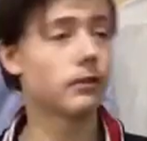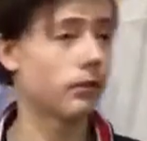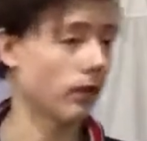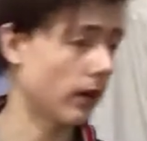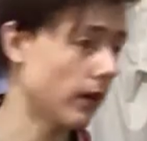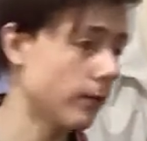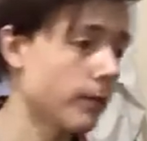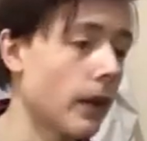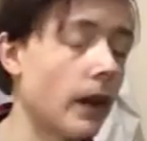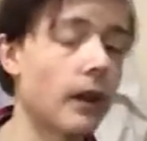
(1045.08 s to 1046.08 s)
for that,
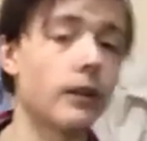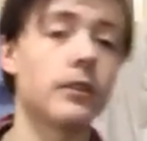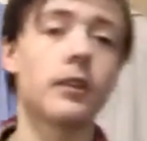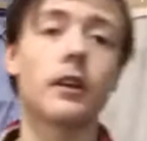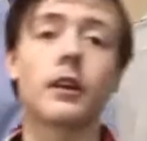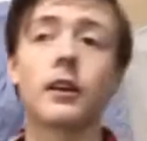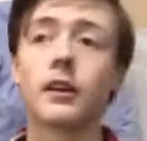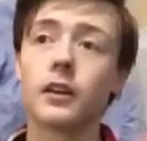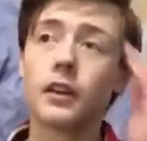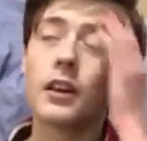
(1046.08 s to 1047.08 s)
and
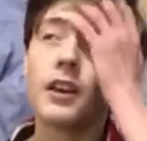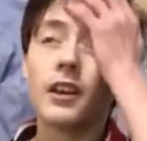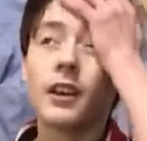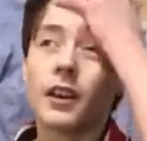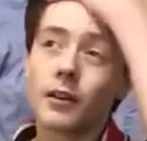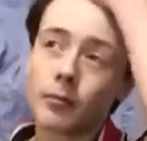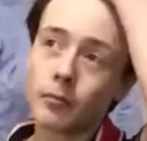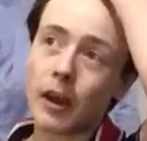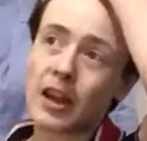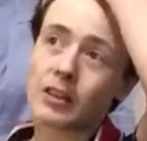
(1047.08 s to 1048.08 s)

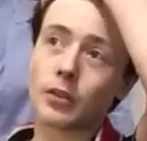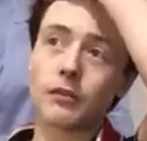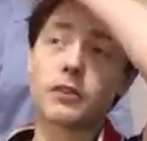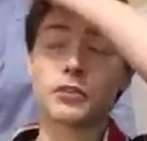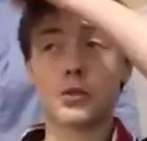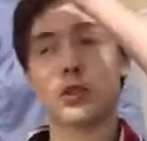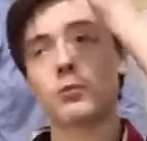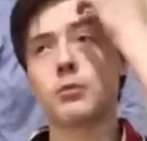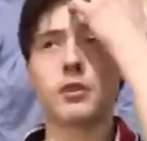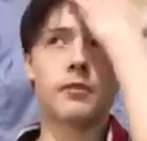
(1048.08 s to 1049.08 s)
I was having a
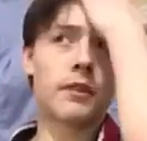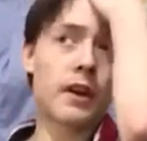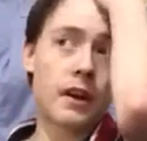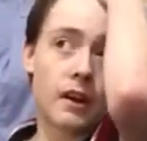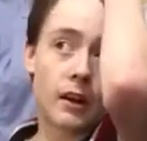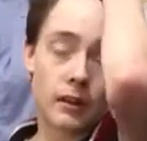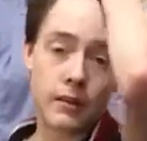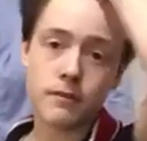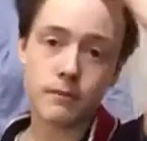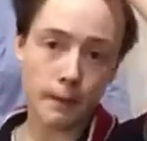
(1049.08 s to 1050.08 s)
discussion with,
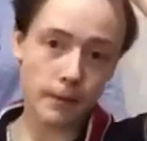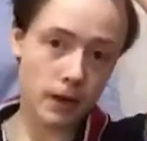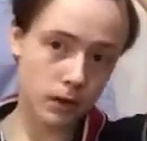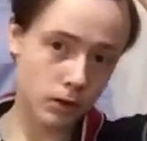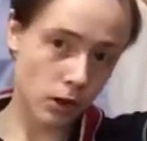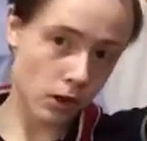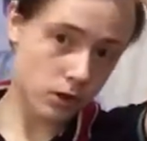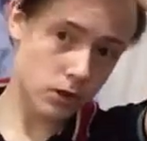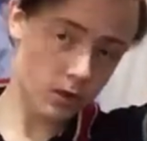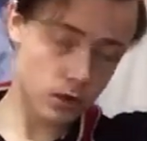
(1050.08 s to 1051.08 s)
if you remember
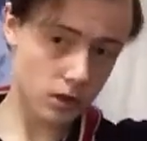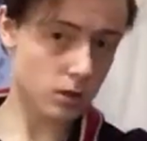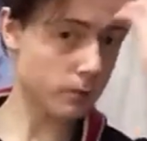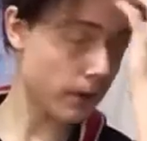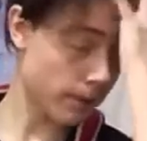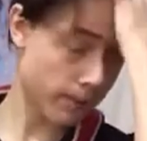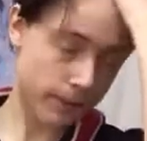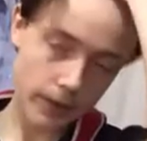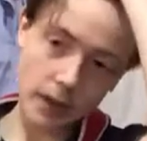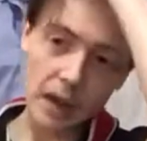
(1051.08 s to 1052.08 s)
Josh Pitt,
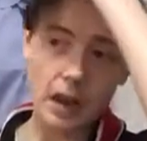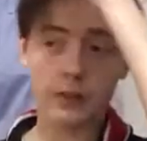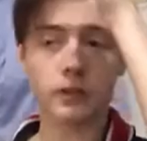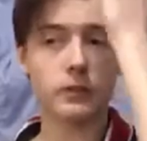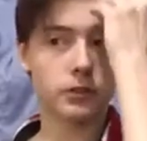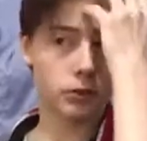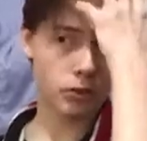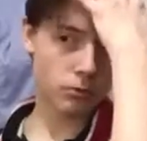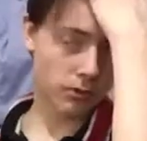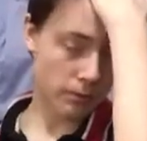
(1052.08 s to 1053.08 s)
I was having a
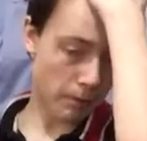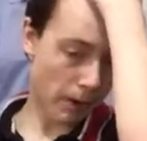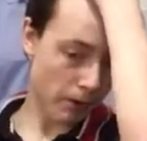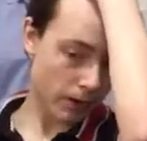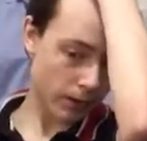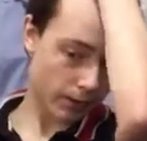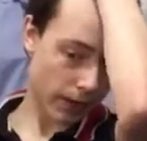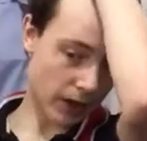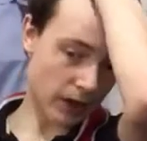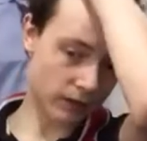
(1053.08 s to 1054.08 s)
discussion with him about it,
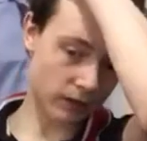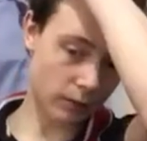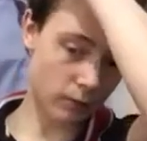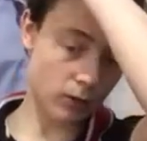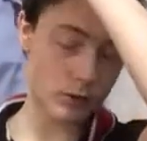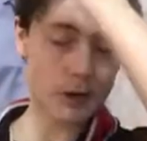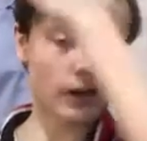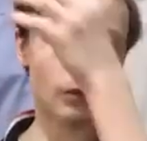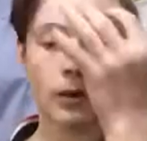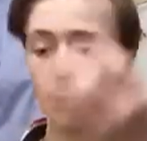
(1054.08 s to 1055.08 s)
and I asked him, look, do I
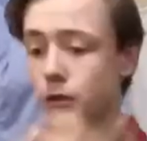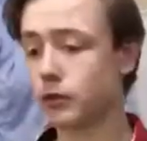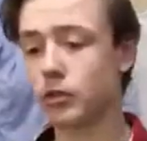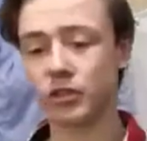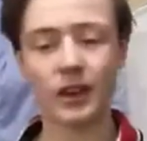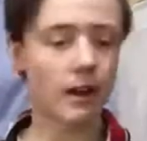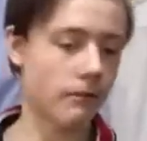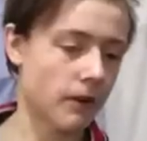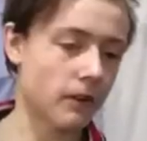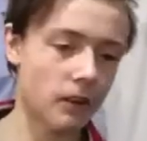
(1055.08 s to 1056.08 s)
get the white ones because I
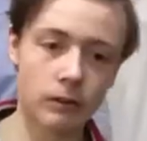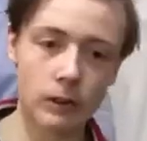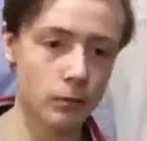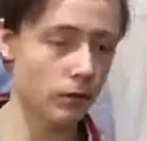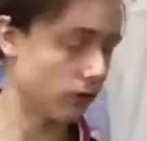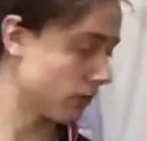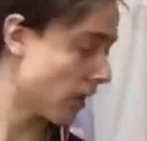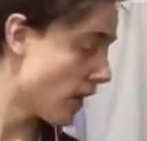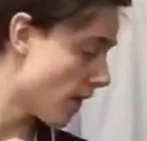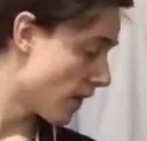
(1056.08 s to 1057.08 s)
can't find any cream ones
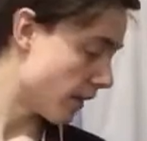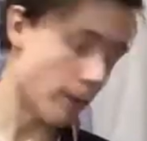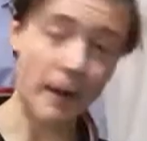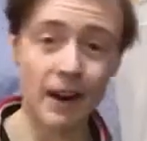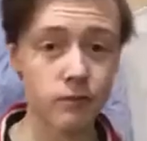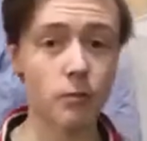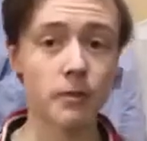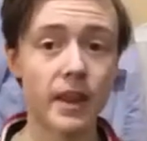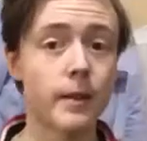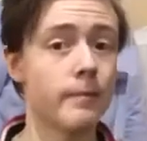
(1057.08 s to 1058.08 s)
apart
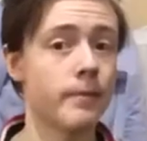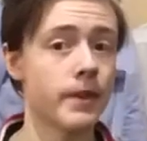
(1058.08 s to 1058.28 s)
from them?